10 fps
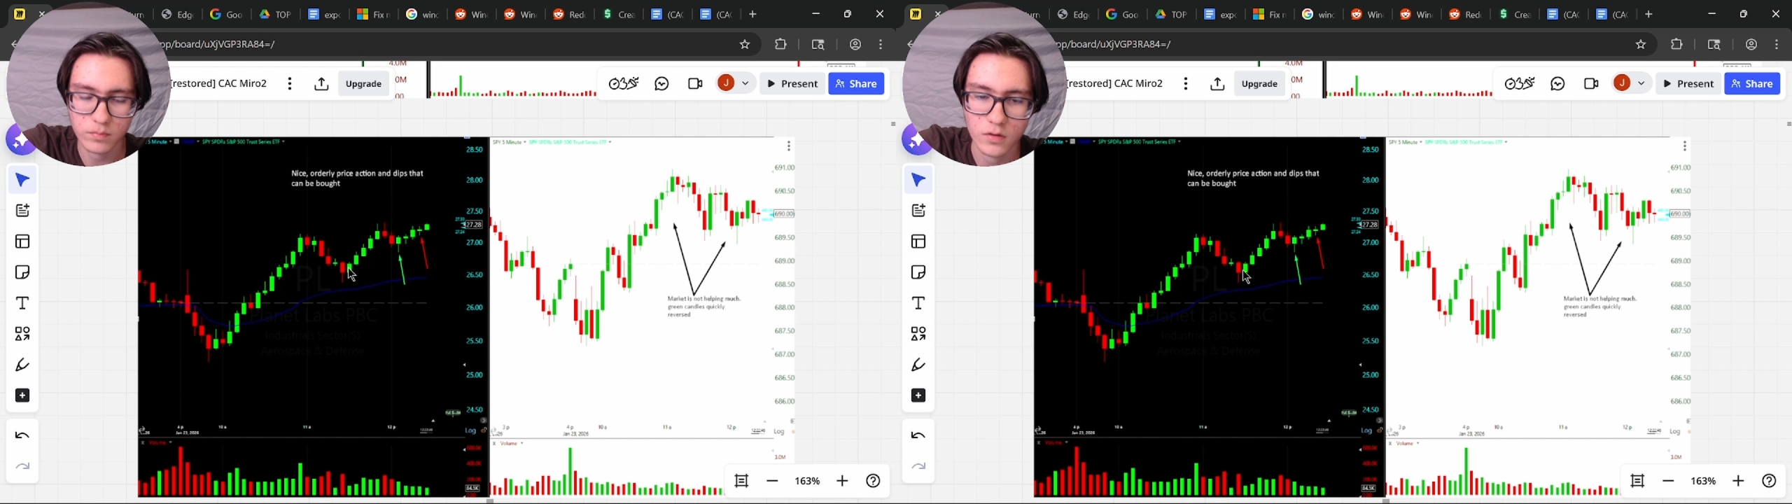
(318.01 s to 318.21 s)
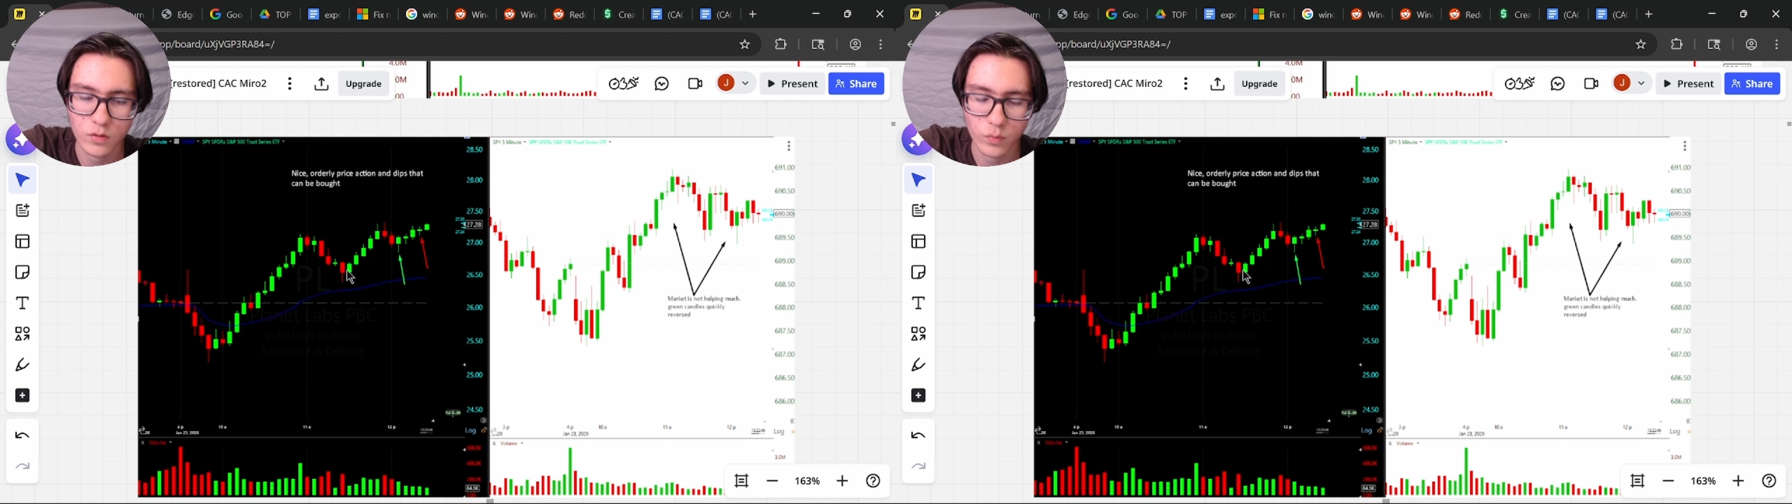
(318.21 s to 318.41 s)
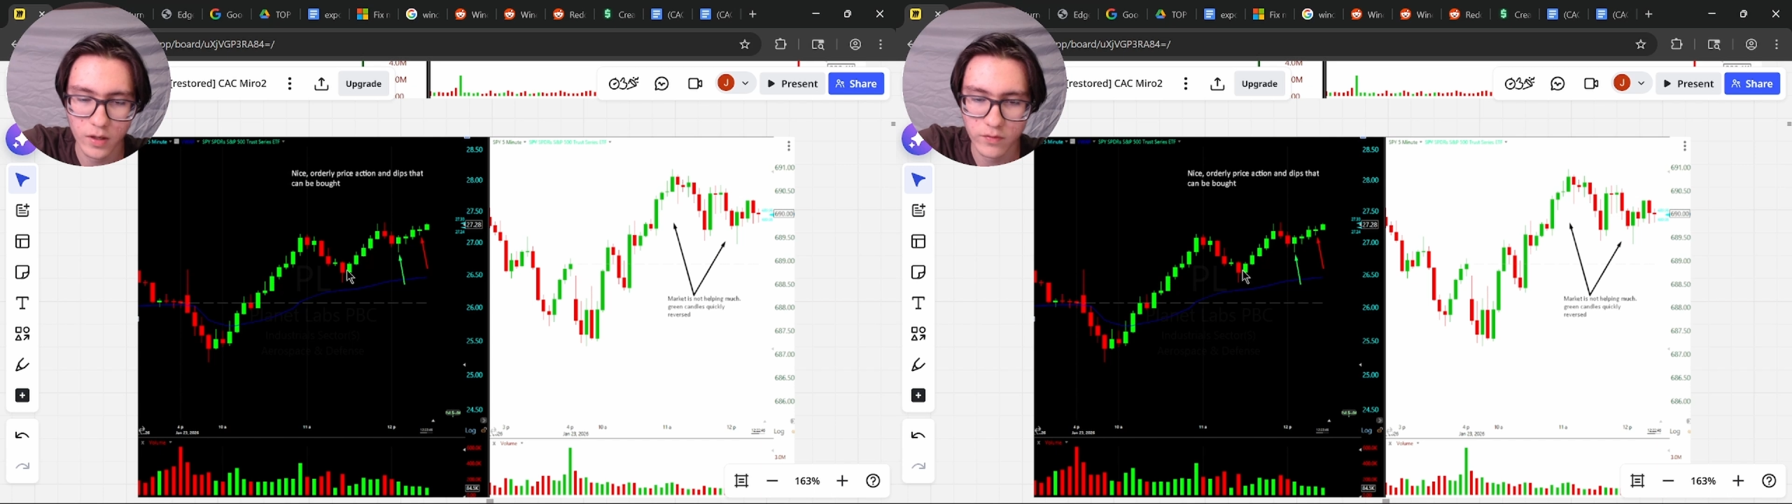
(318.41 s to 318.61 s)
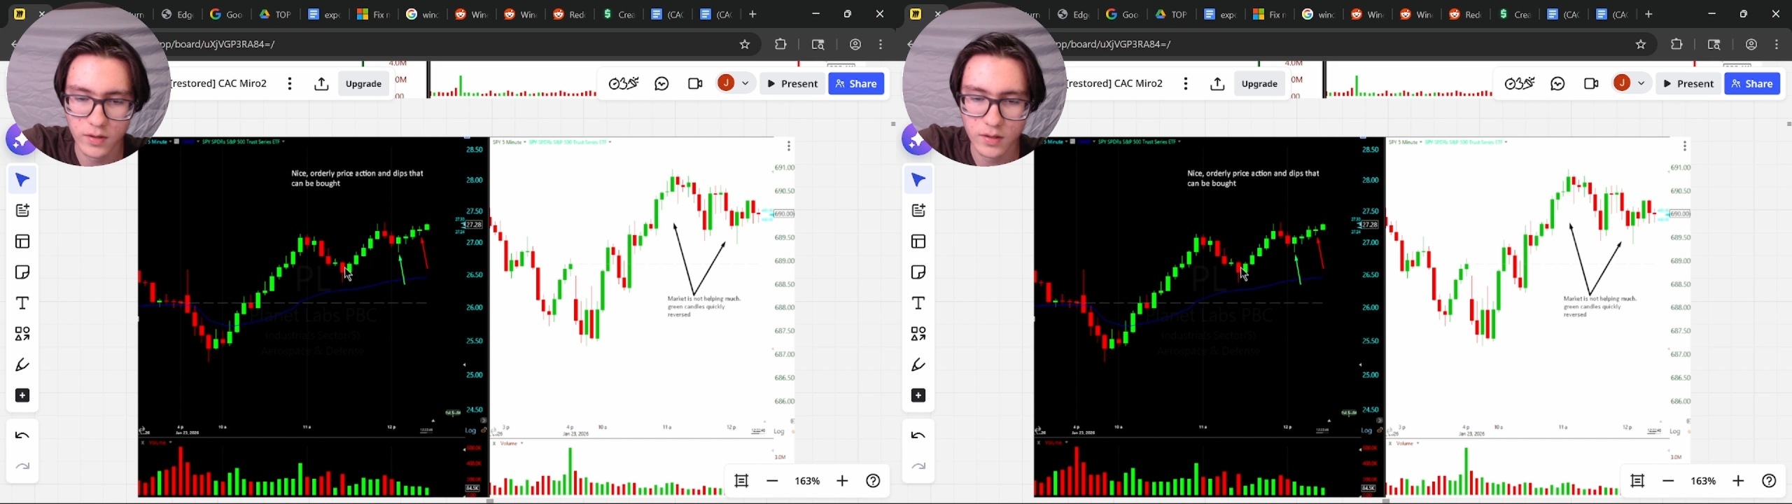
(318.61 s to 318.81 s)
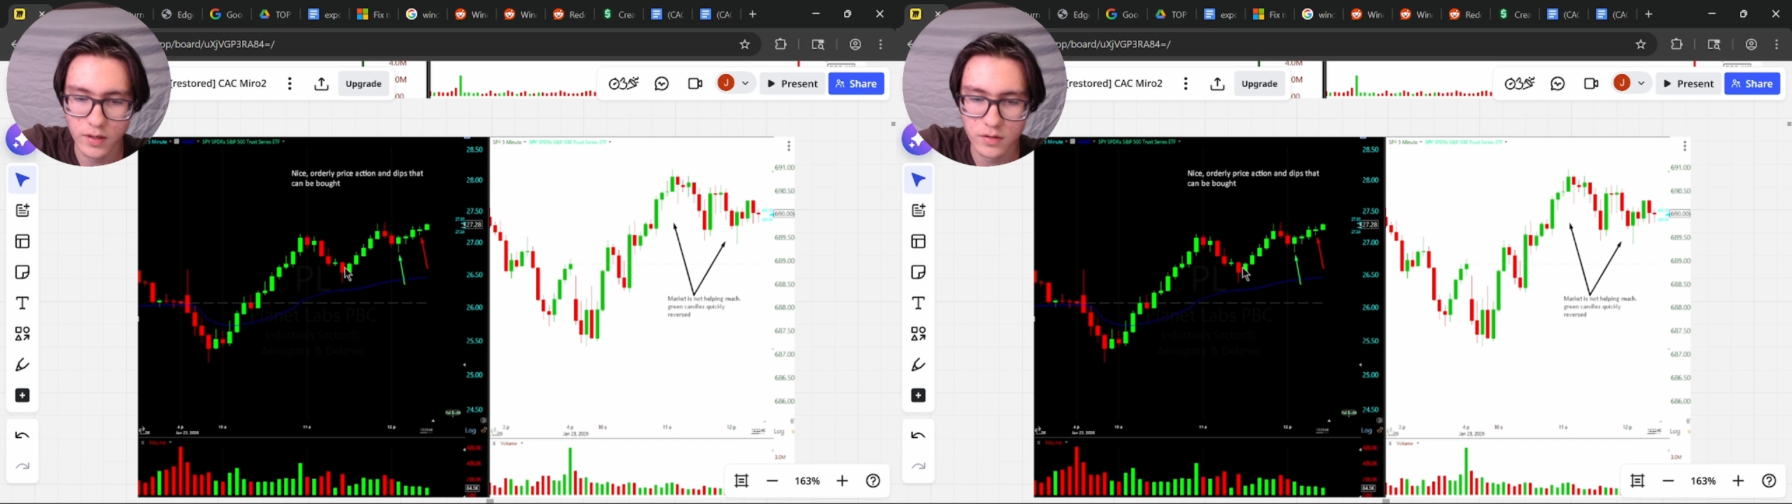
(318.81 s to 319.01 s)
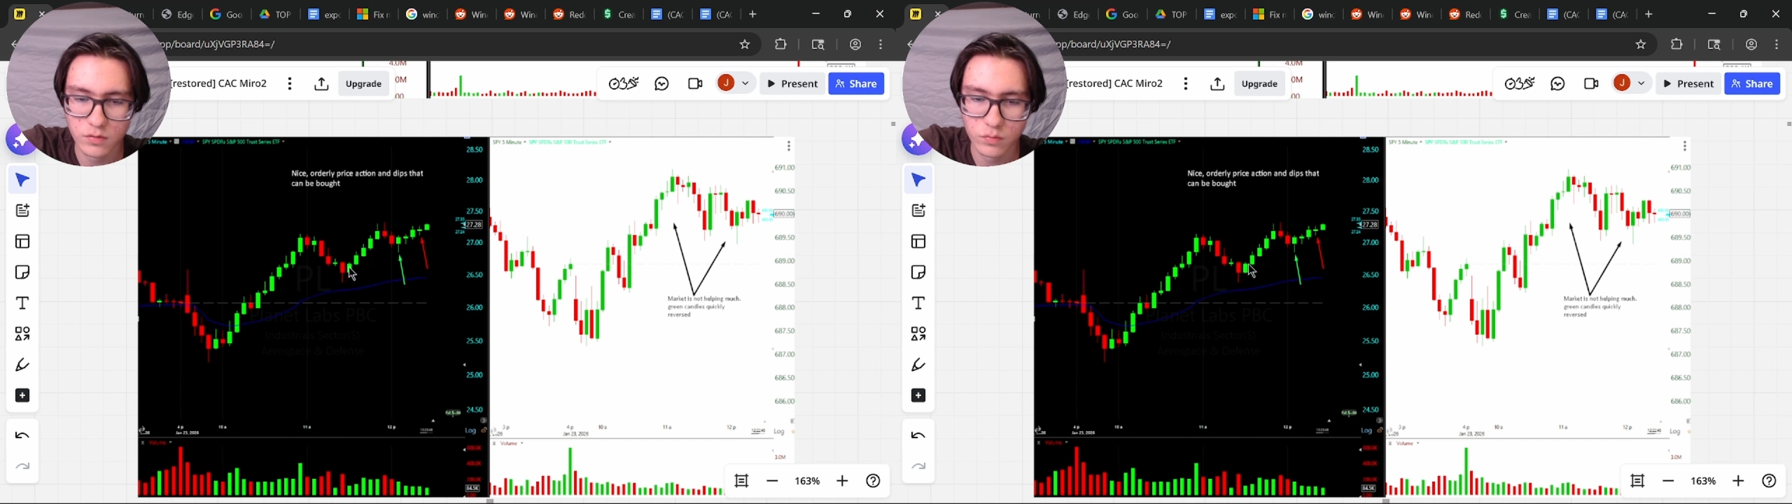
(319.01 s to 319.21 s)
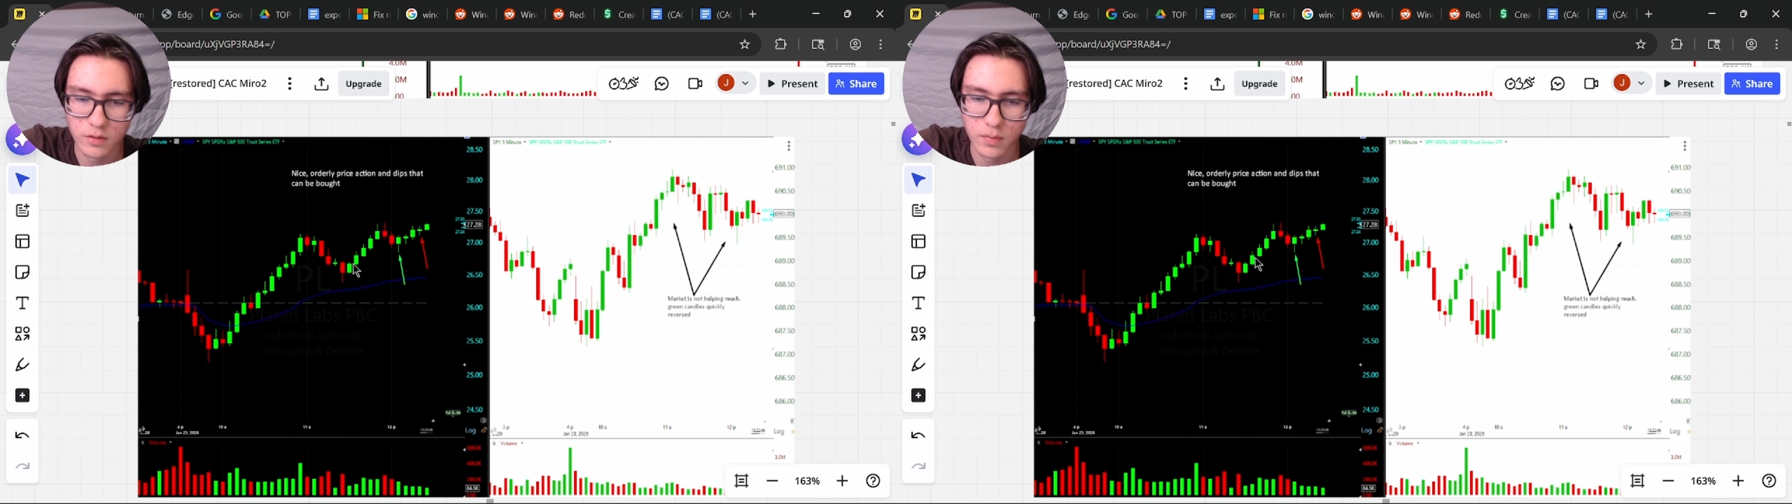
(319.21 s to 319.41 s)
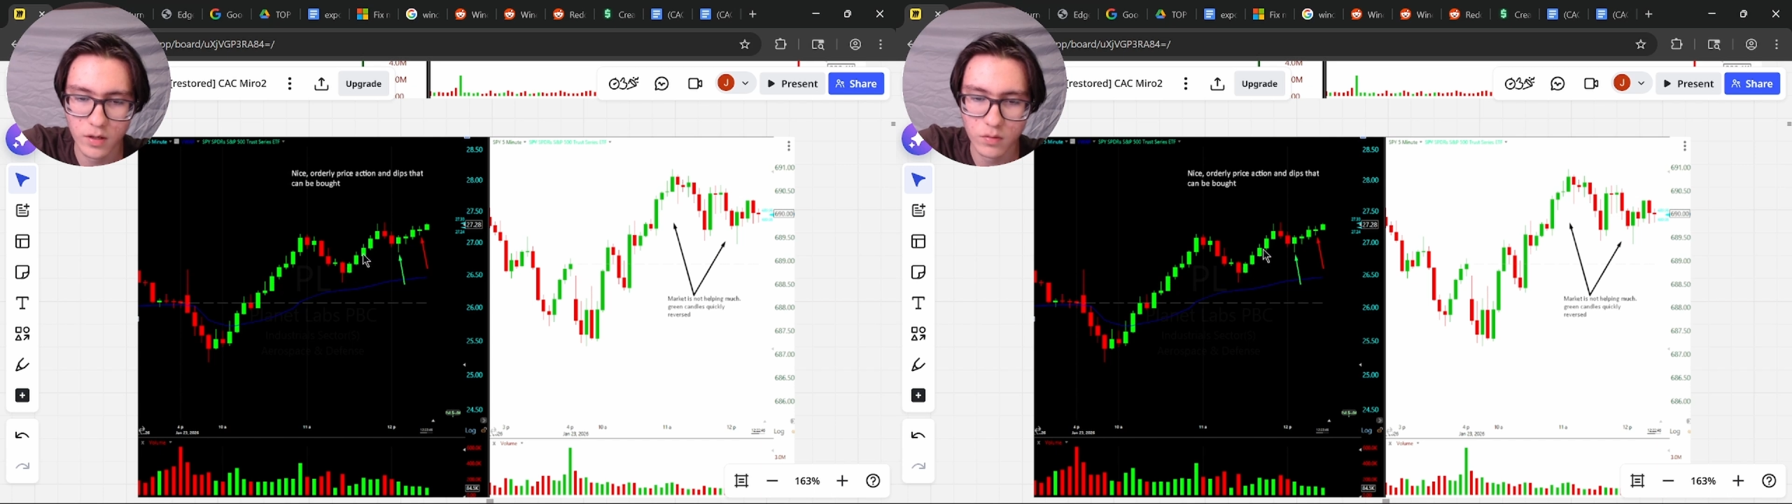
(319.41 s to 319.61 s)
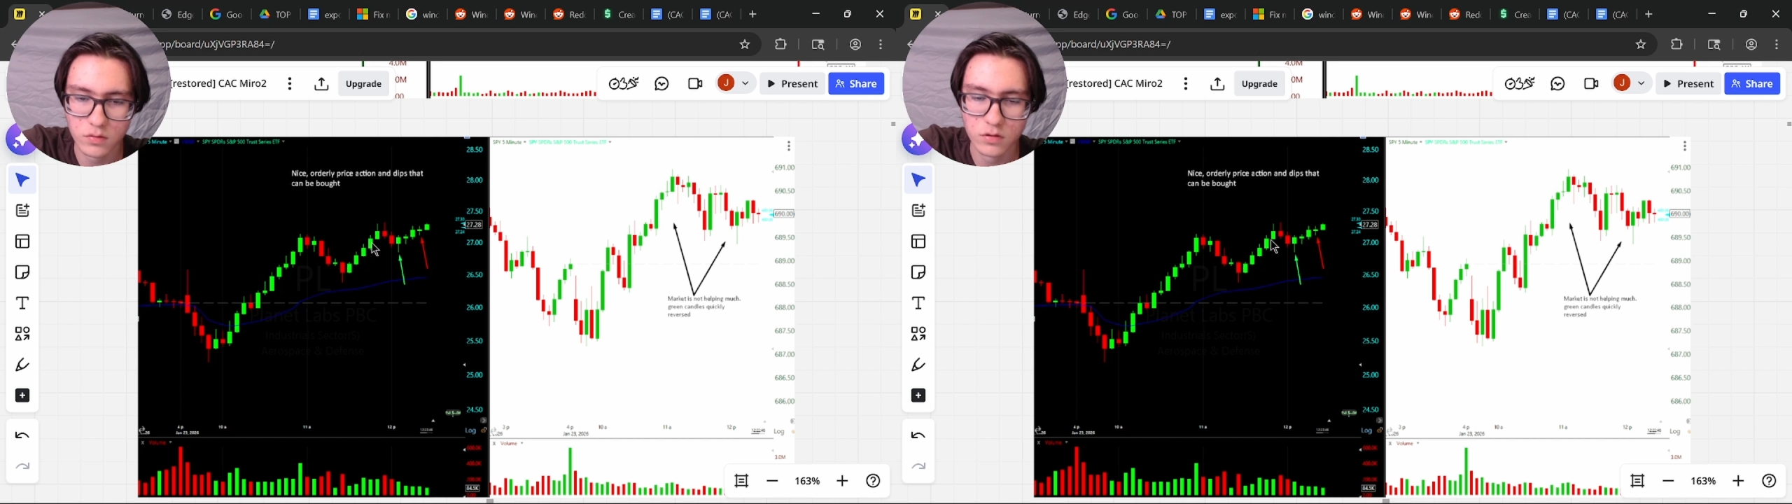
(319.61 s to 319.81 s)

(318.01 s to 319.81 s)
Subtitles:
Then we have a nice rebound